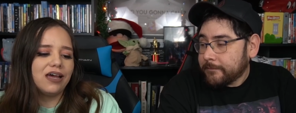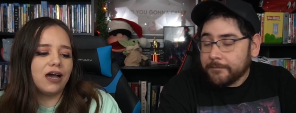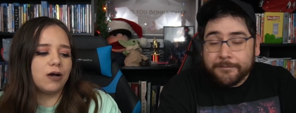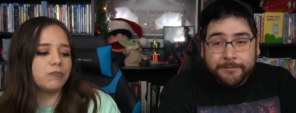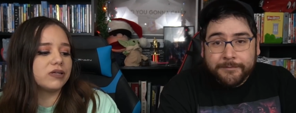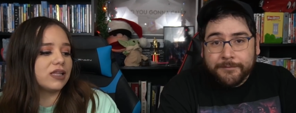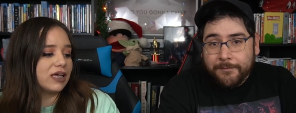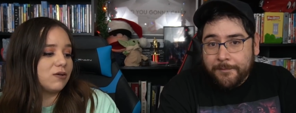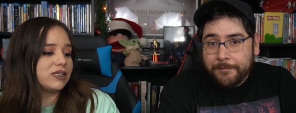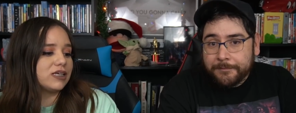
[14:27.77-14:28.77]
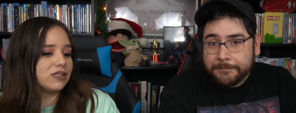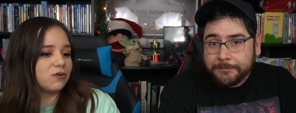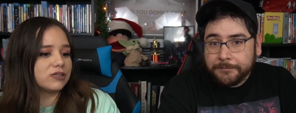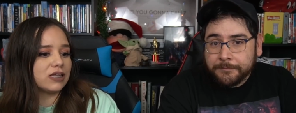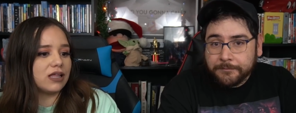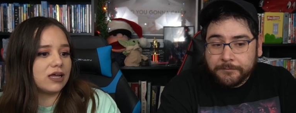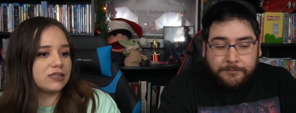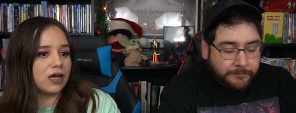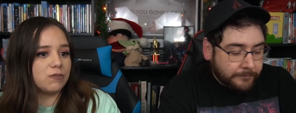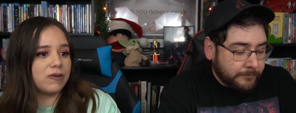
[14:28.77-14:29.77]
Speaker 1: Um, but like we said, there was a lot
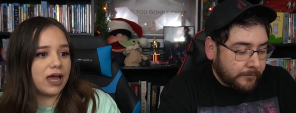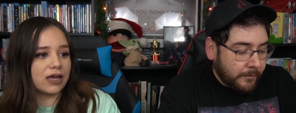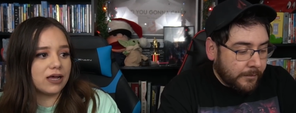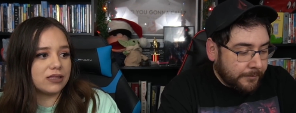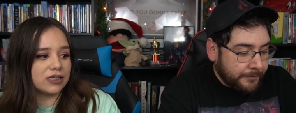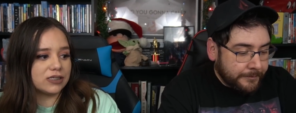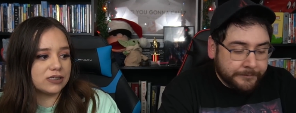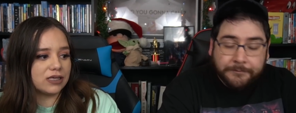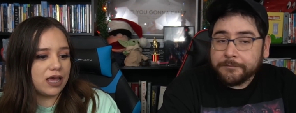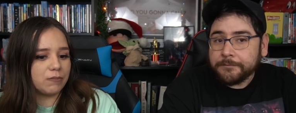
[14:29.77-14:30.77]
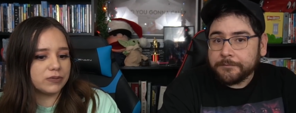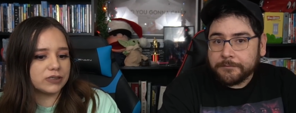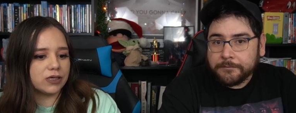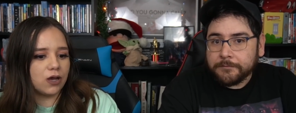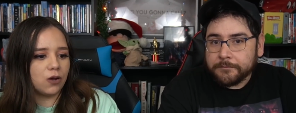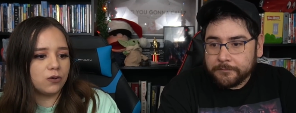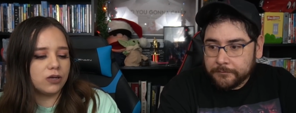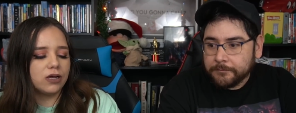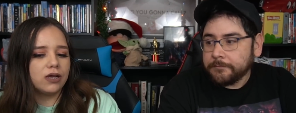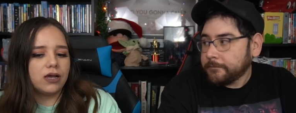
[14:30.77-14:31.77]
to unpack on this episode.